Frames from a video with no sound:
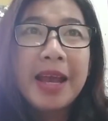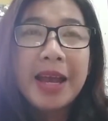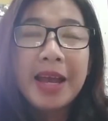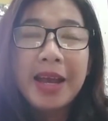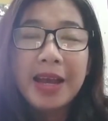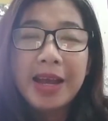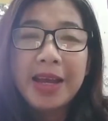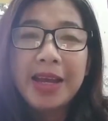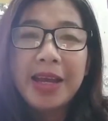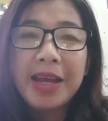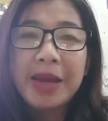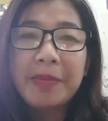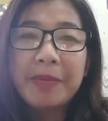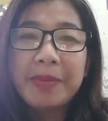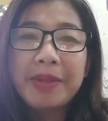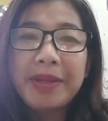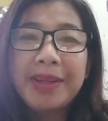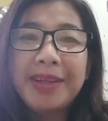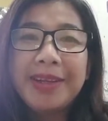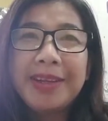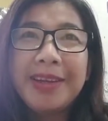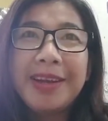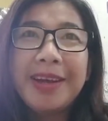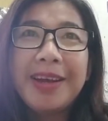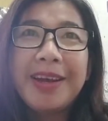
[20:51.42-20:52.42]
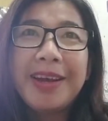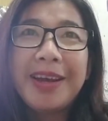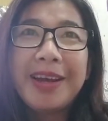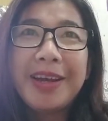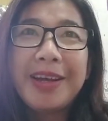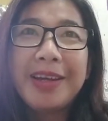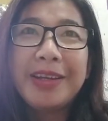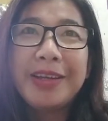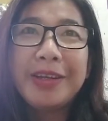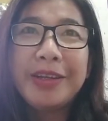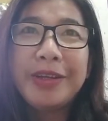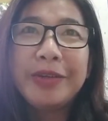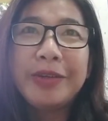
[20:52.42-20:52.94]
Hi, I'm Linda.
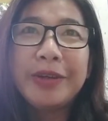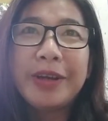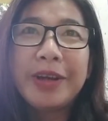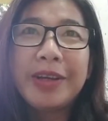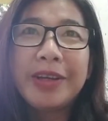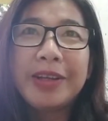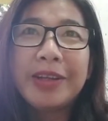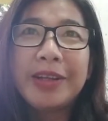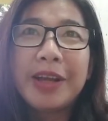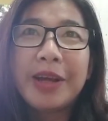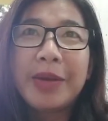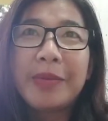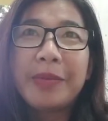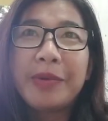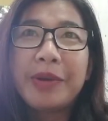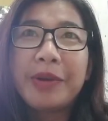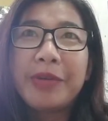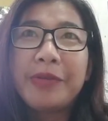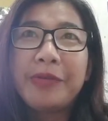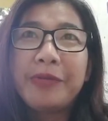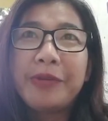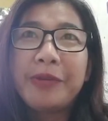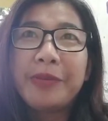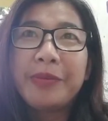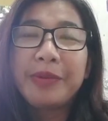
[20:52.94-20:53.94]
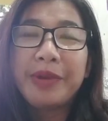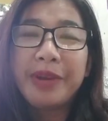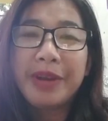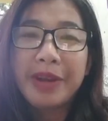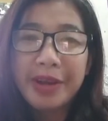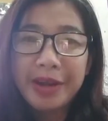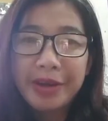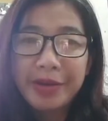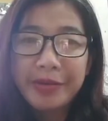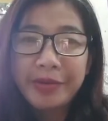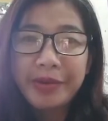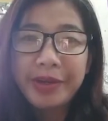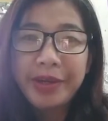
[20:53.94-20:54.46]
I knew Uncle Amran from
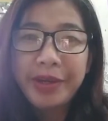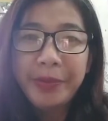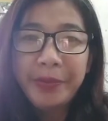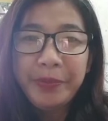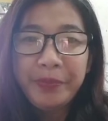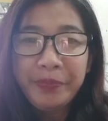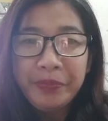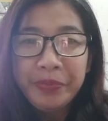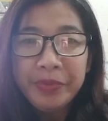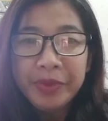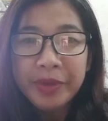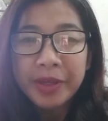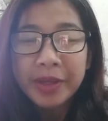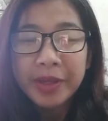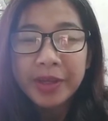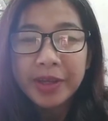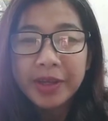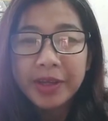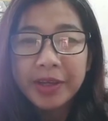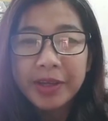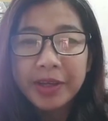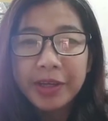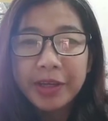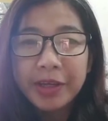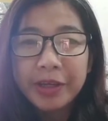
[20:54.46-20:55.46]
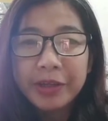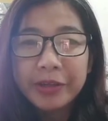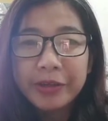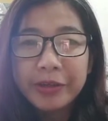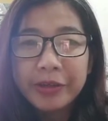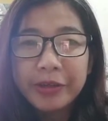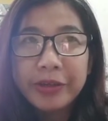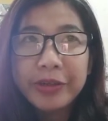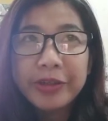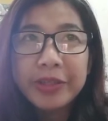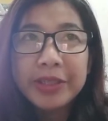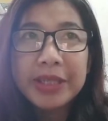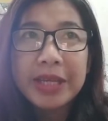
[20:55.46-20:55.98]
Gary. He
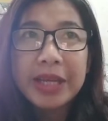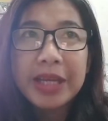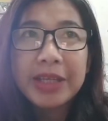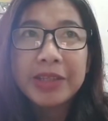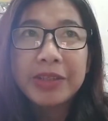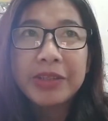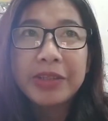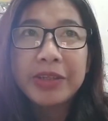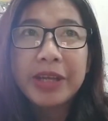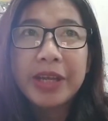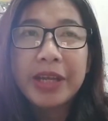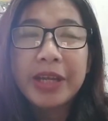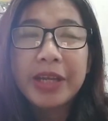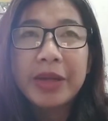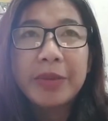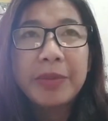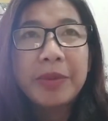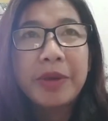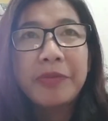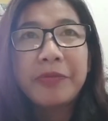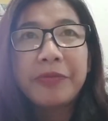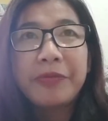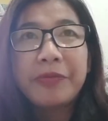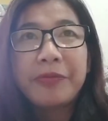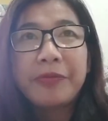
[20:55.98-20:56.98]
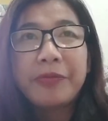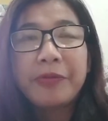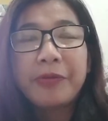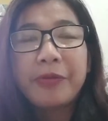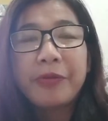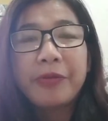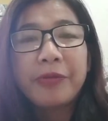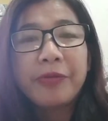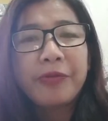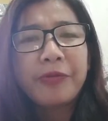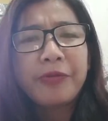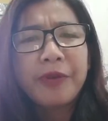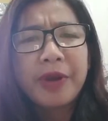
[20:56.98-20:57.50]
introduced us together about
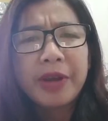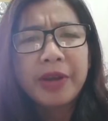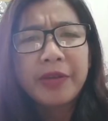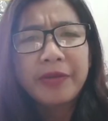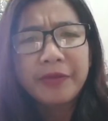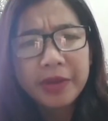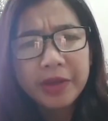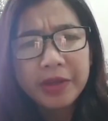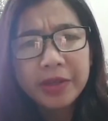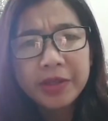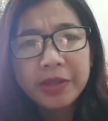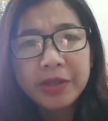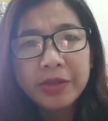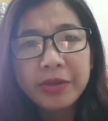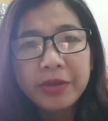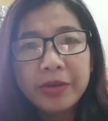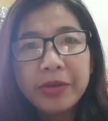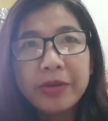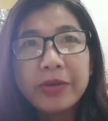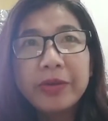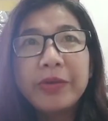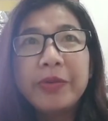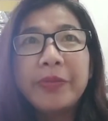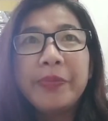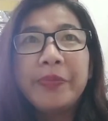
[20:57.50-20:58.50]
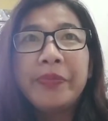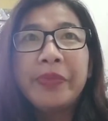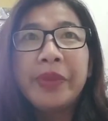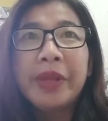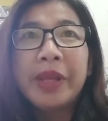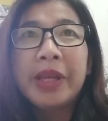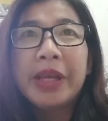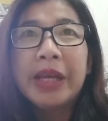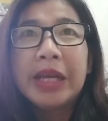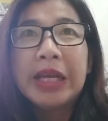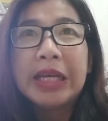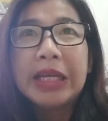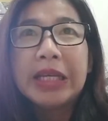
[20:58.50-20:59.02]
4 or 5 years ago.
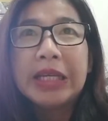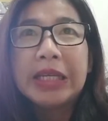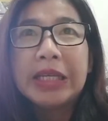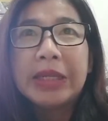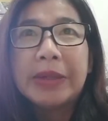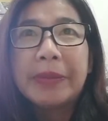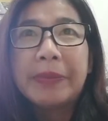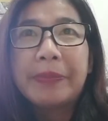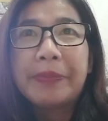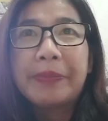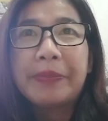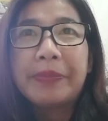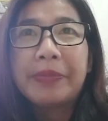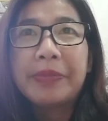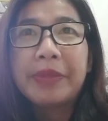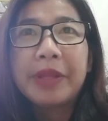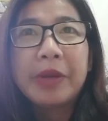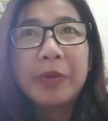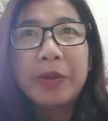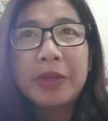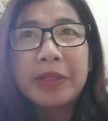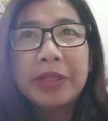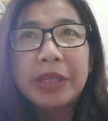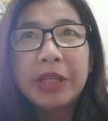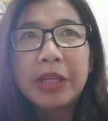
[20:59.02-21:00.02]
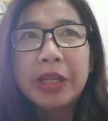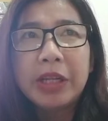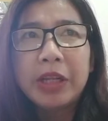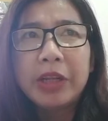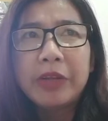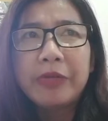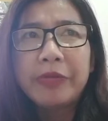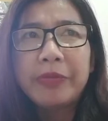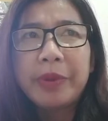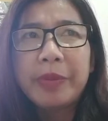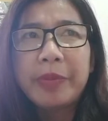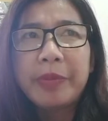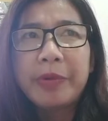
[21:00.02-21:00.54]
There wasn't a lot
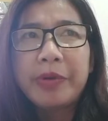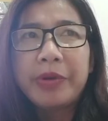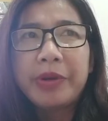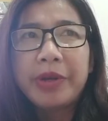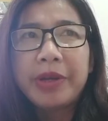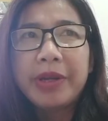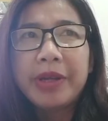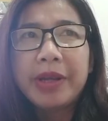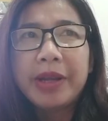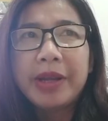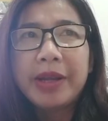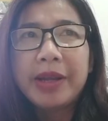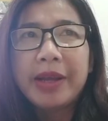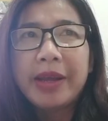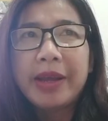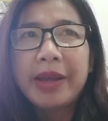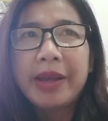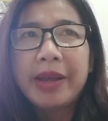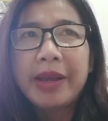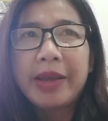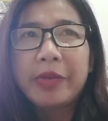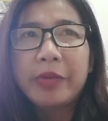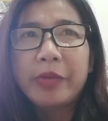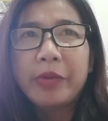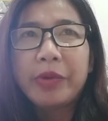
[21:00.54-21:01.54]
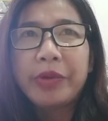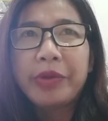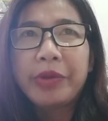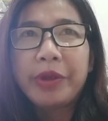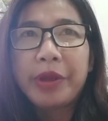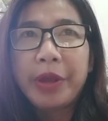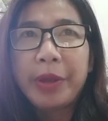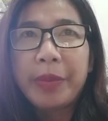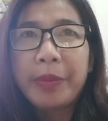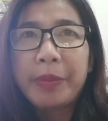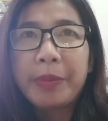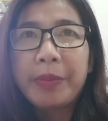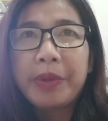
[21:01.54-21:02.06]
of memory that I had with
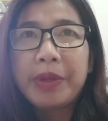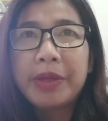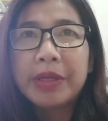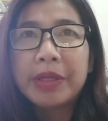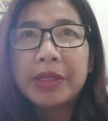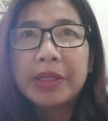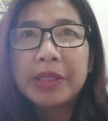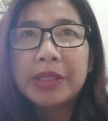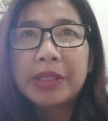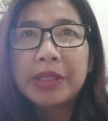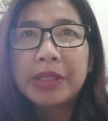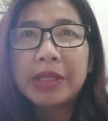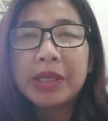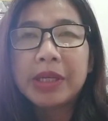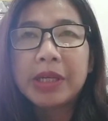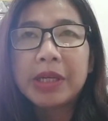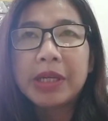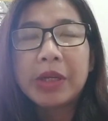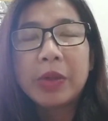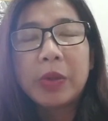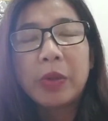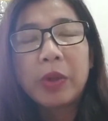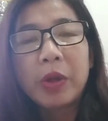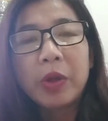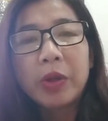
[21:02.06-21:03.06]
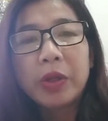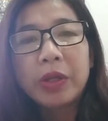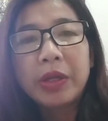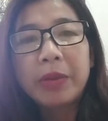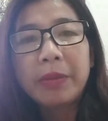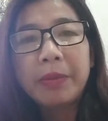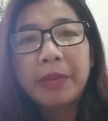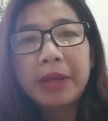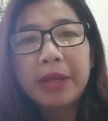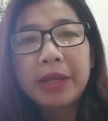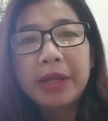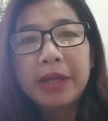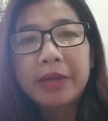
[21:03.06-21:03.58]
him because we only
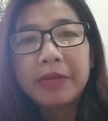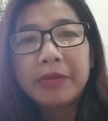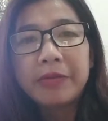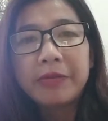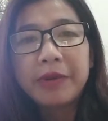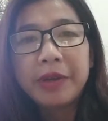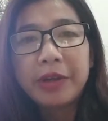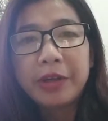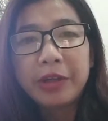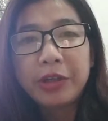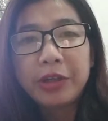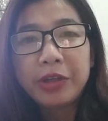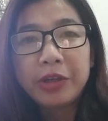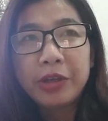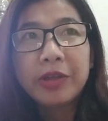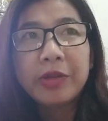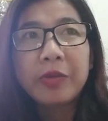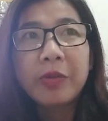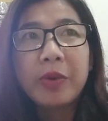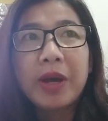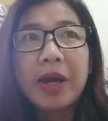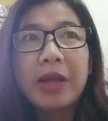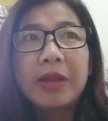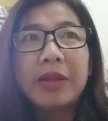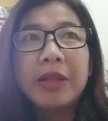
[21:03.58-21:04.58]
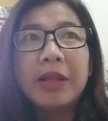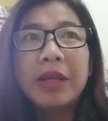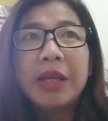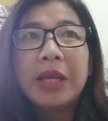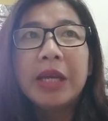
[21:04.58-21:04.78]
met in a very short while.